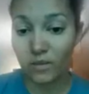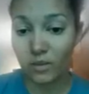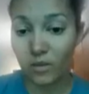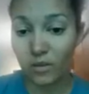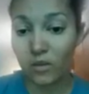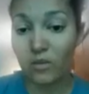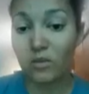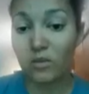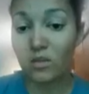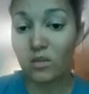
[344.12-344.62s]

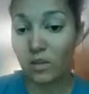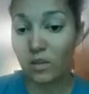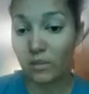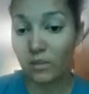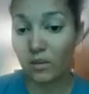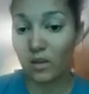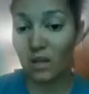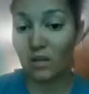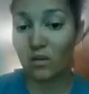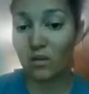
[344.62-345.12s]
to
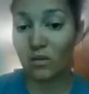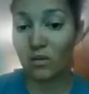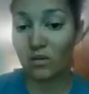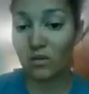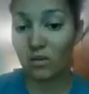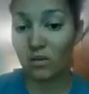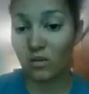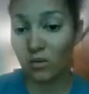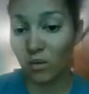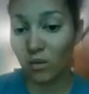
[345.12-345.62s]
stimulate those
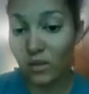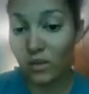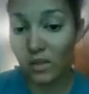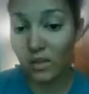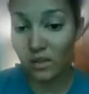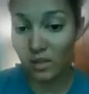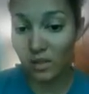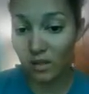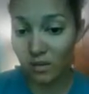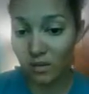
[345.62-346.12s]

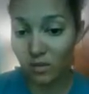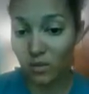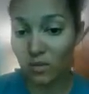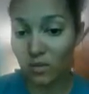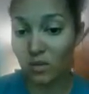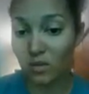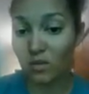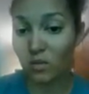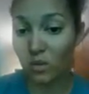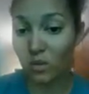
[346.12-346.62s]
Sertoli cells,
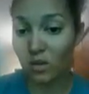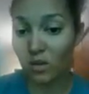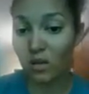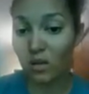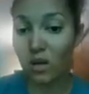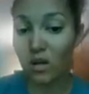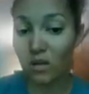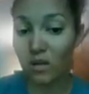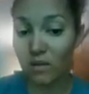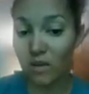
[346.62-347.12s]
which is where a
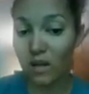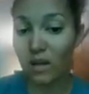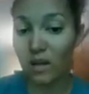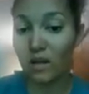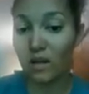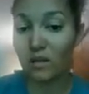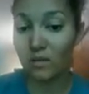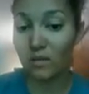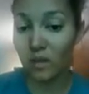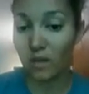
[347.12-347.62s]
lot of
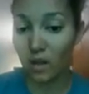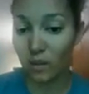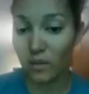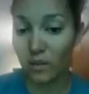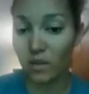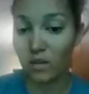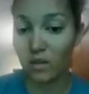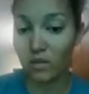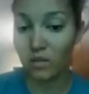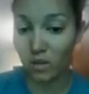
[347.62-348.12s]
that
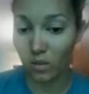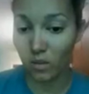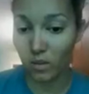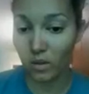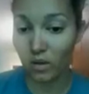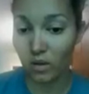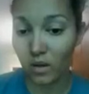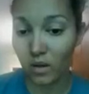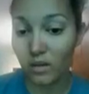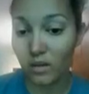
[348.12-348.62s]
development is
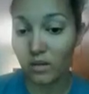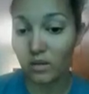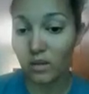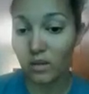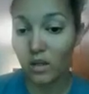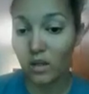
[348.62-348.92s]
going on.